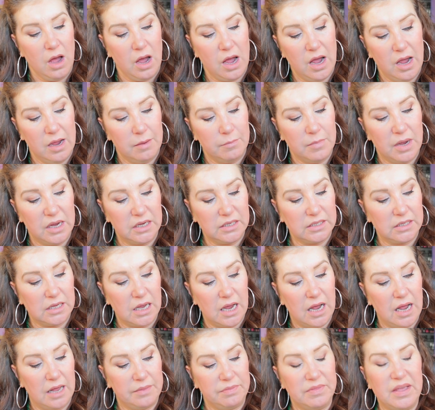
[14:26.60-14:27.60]
Um,
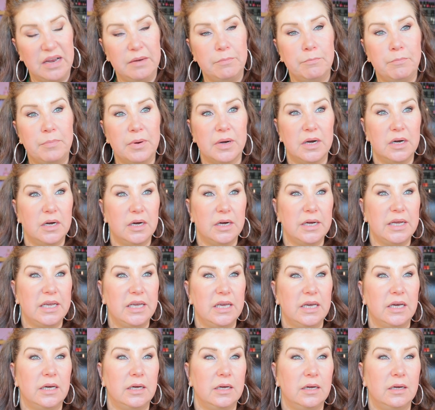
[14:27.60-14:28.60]
and then
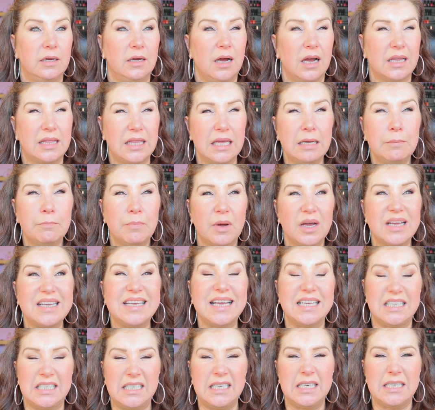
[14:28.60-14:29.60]
by, I think by
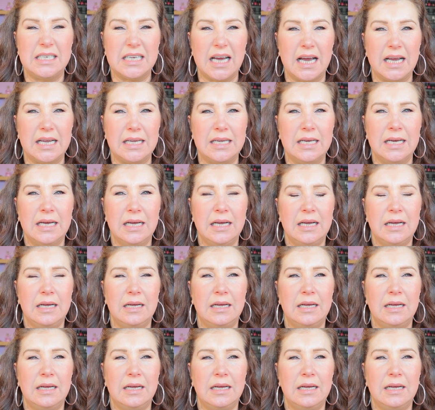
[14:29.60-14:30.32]
yesterday,